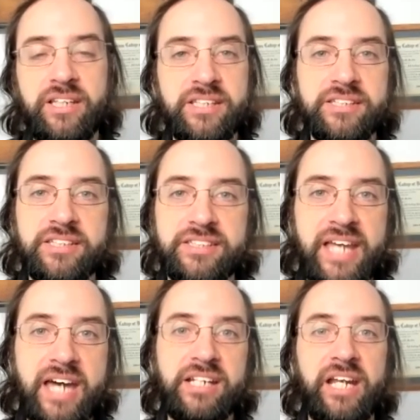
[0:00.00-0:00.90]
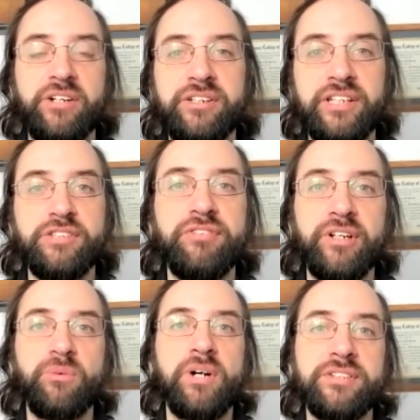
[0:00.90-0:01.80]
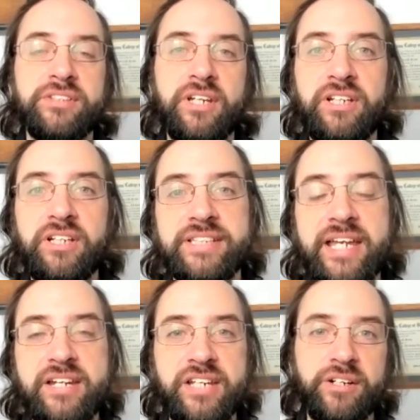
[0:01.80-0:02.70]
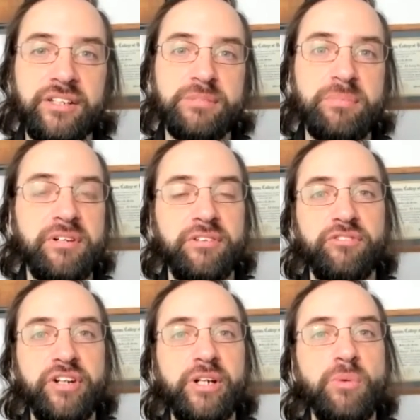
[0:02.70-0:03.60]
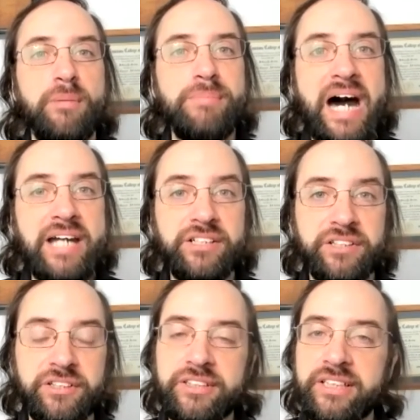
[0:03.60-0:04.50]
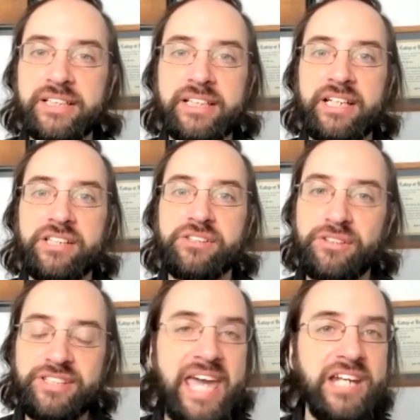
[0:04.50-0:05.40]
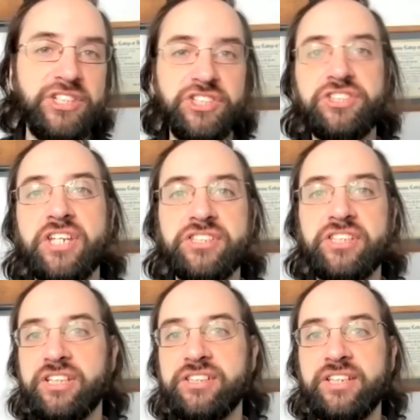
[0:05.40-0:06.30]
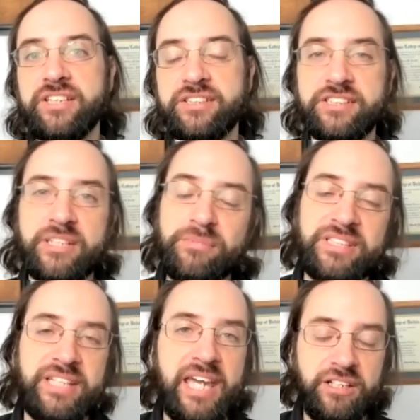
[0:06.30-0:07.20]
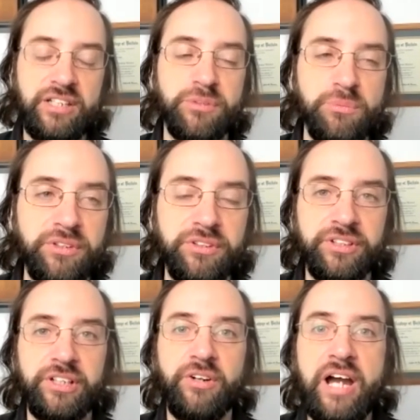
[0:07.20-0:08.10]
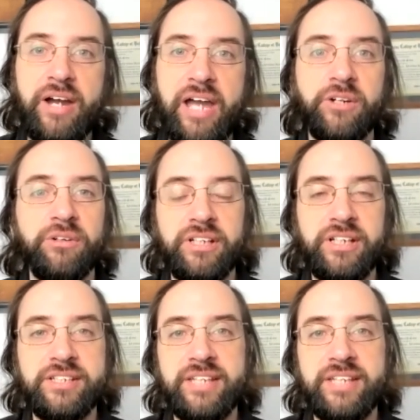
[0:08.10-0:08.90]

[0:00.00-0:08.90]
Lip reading: this is not an area that's very well studied. It's not an area that's very, very well monitored. And so the data just doesn't exist. And some of the data you have to wonder, how accurate it is